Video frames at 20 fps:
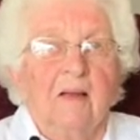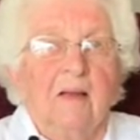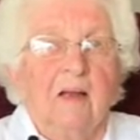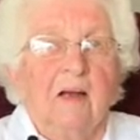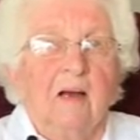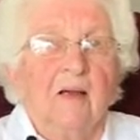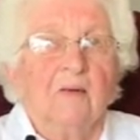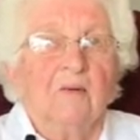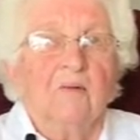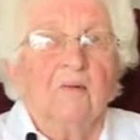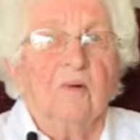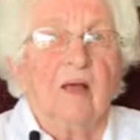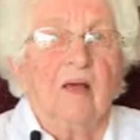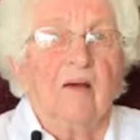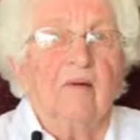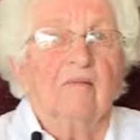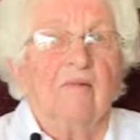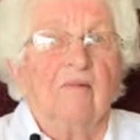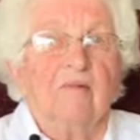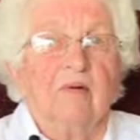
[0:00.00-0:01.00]
I don't
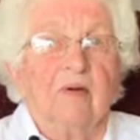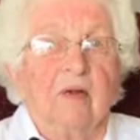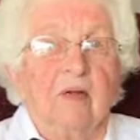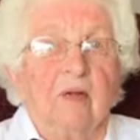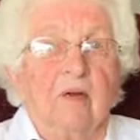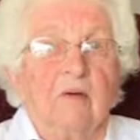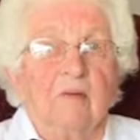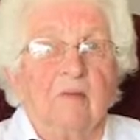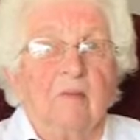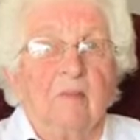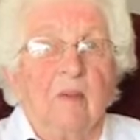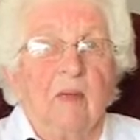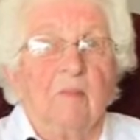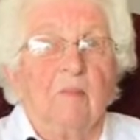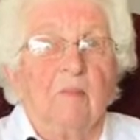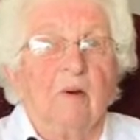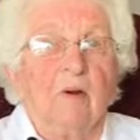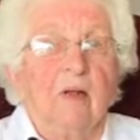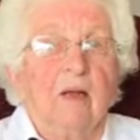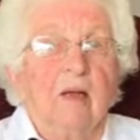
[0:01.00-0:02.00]
have a very good
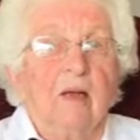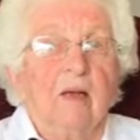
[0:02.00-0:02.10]
memory.